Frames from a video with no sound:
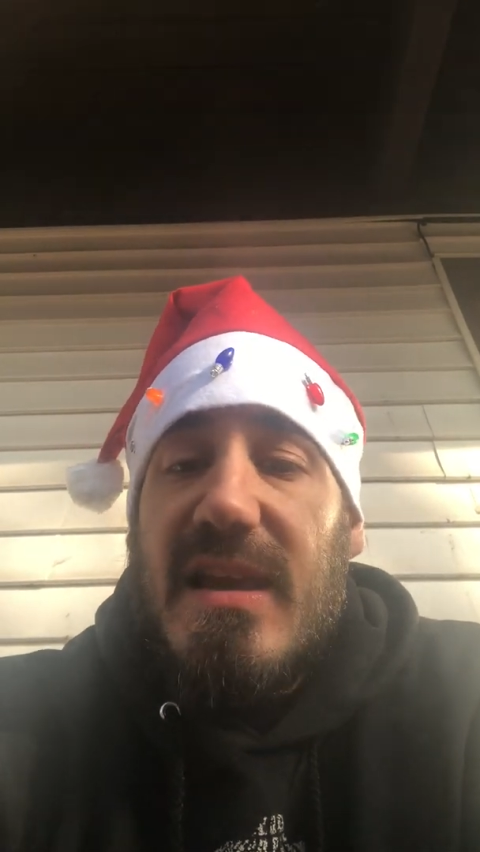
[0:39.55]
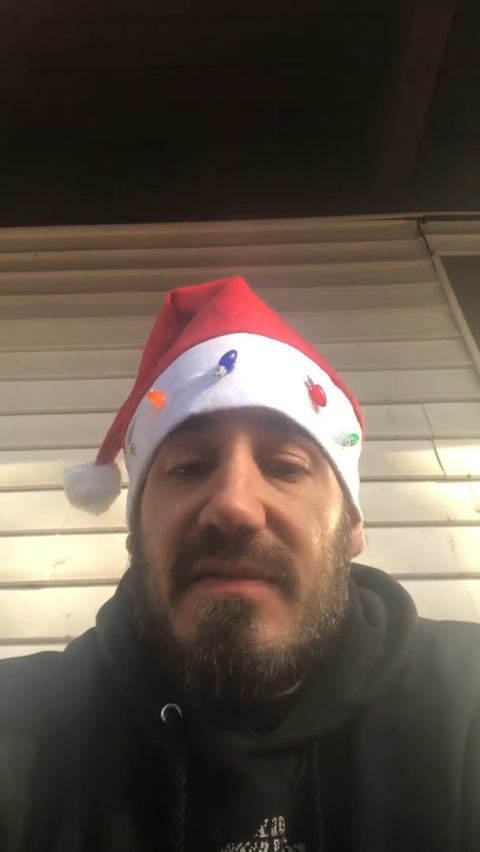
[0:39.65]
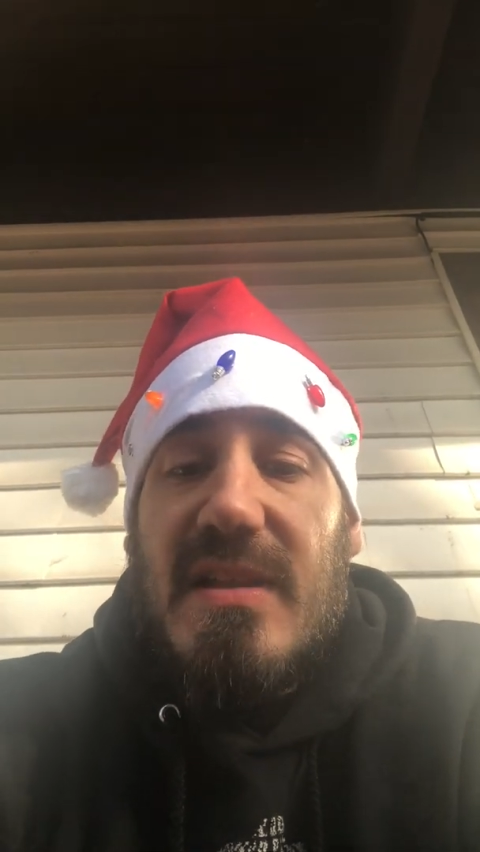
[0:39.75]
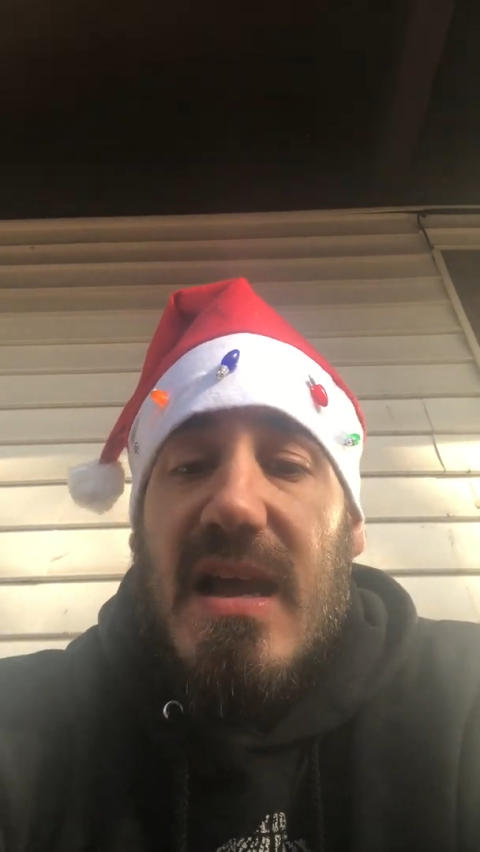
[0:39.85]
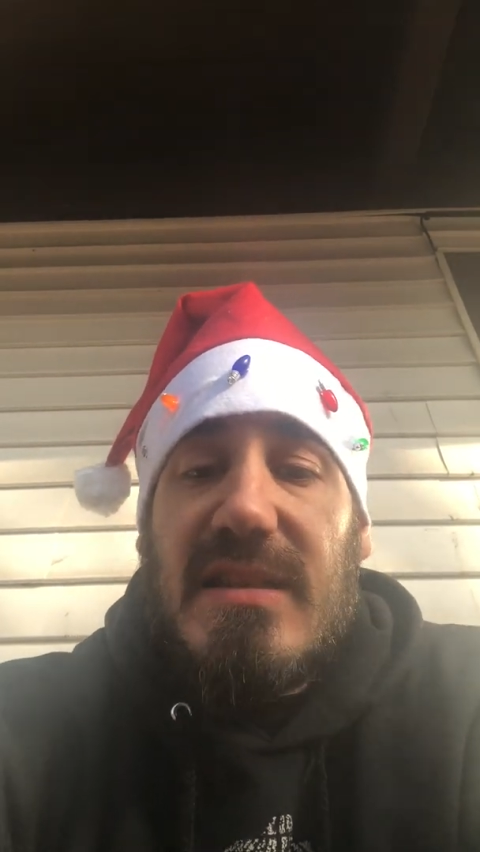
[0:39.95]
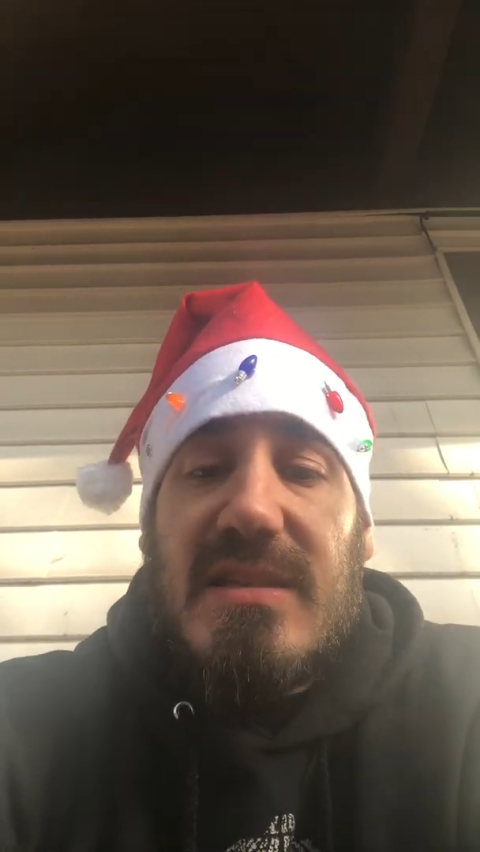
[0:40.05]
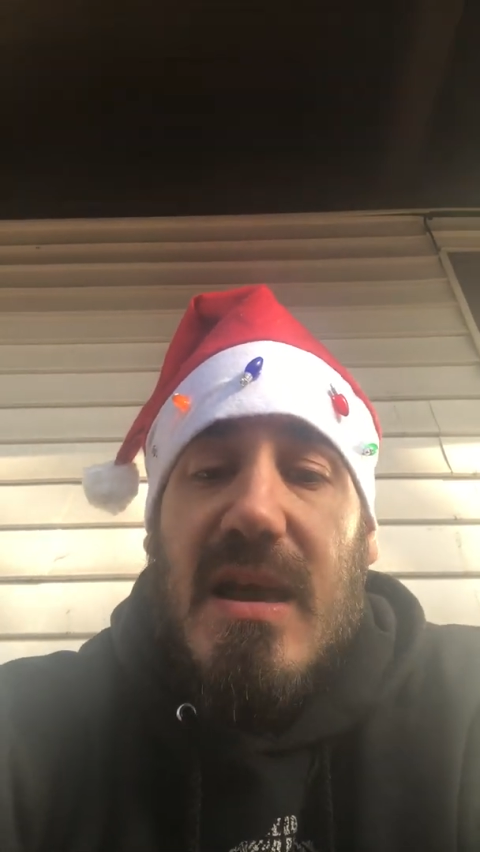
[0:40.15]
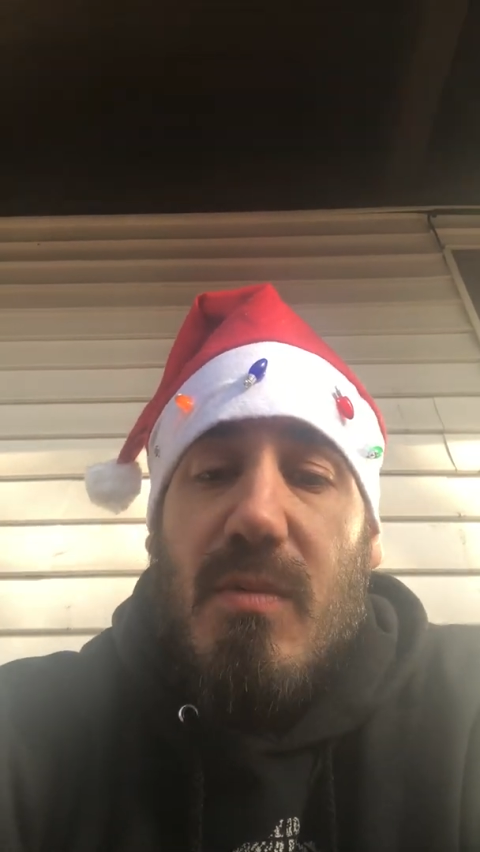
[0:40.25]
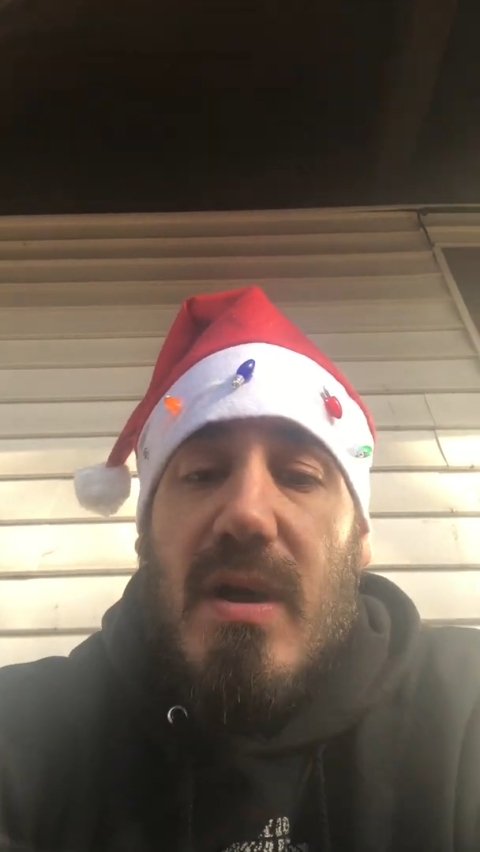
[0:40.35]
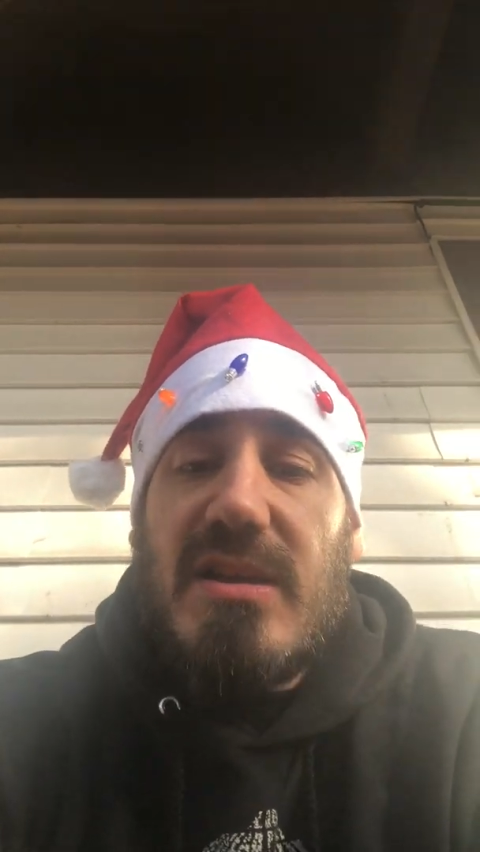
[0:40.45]
have not
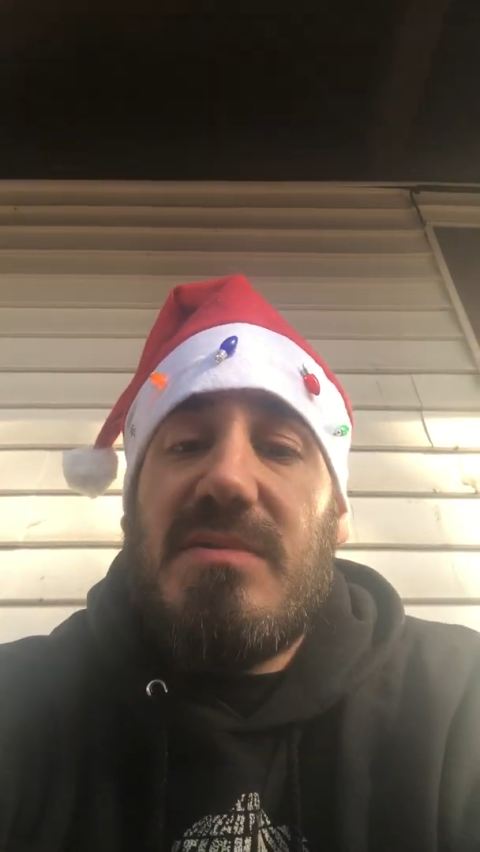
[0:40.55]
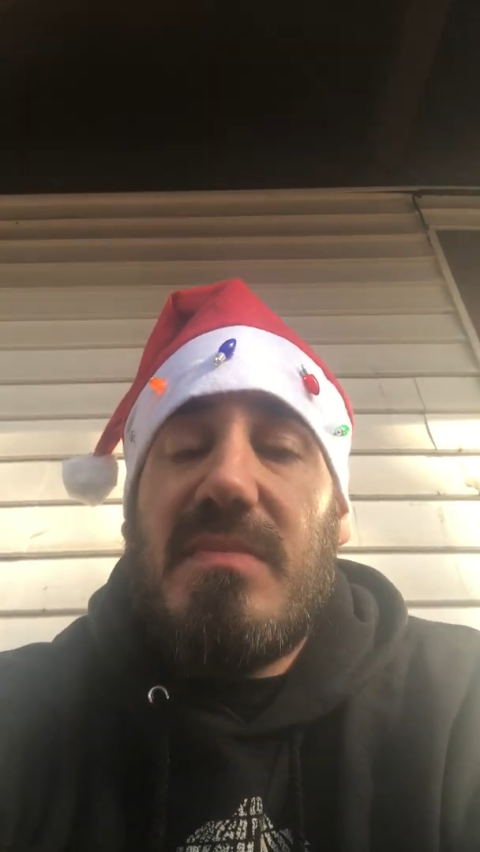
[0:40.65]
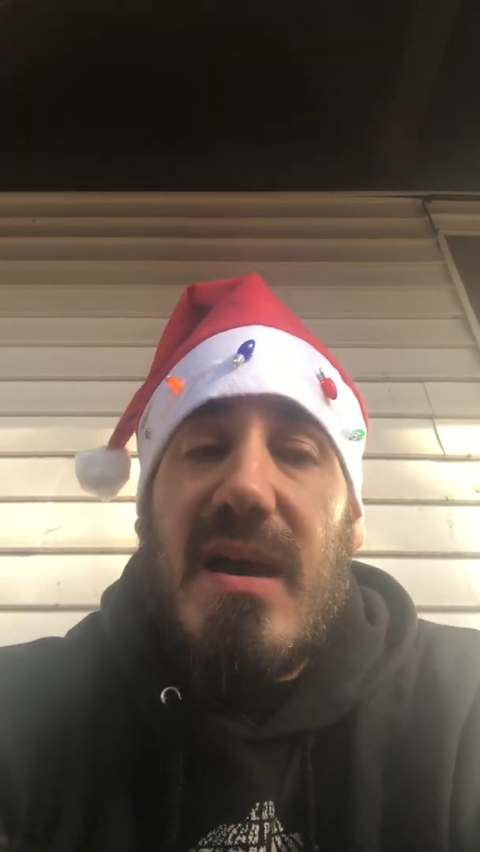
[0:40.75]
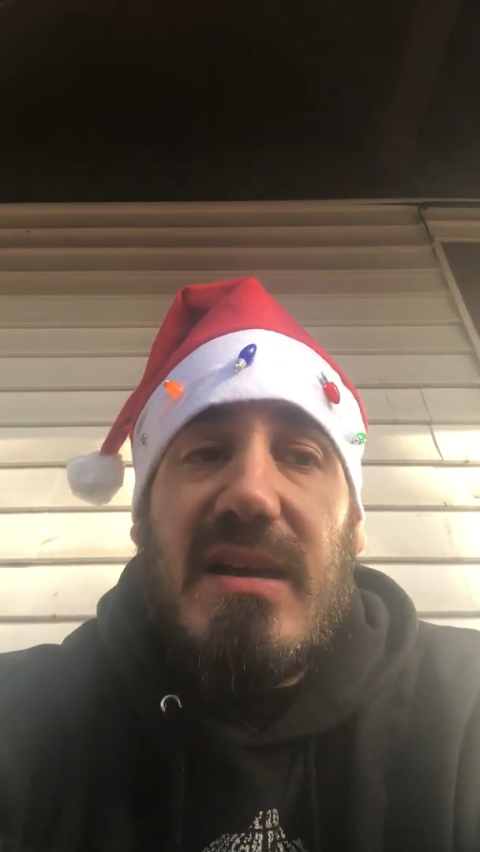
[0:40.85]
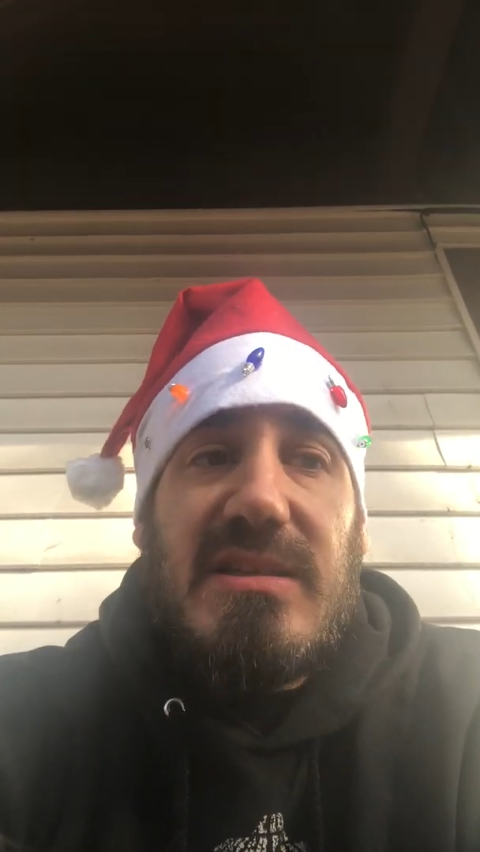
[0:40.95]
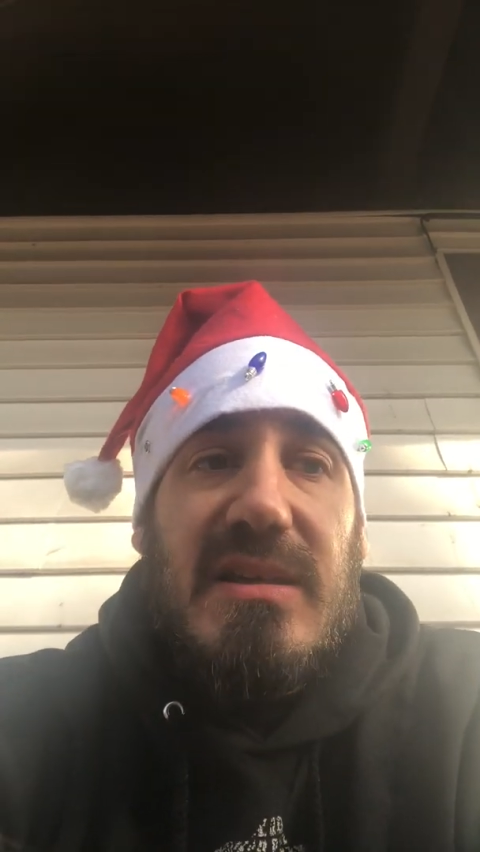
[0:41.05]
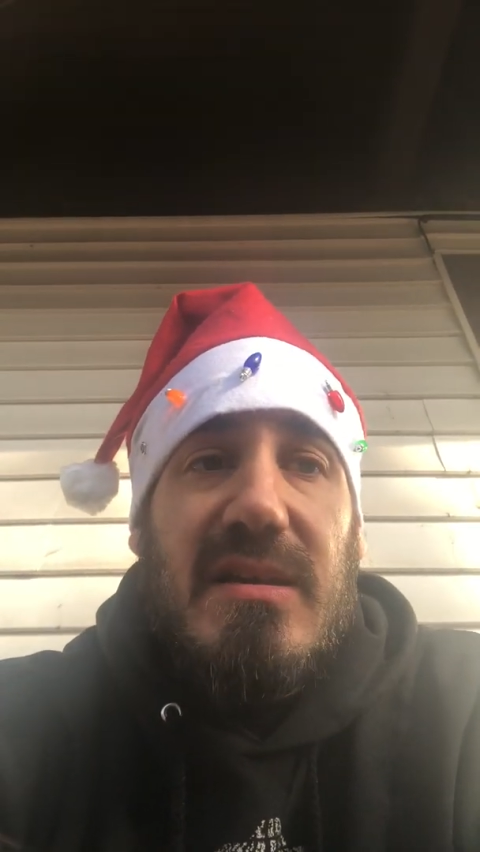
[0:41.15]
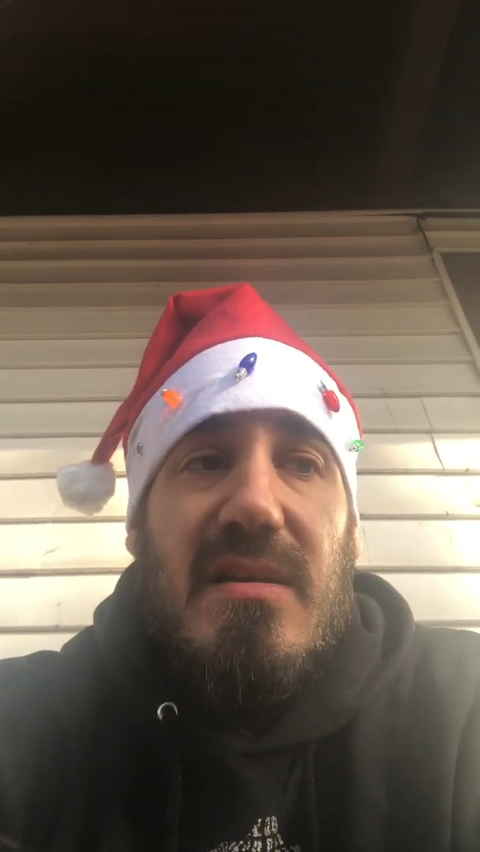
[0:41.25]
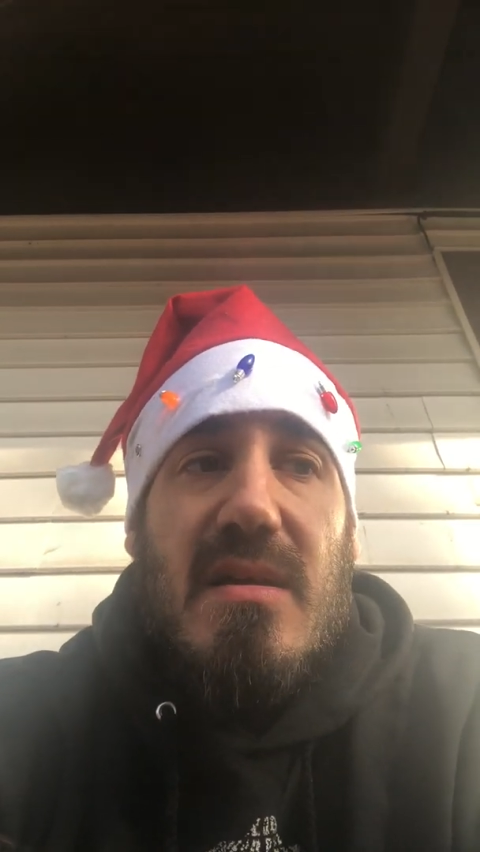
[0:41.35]
stopped watching boxing.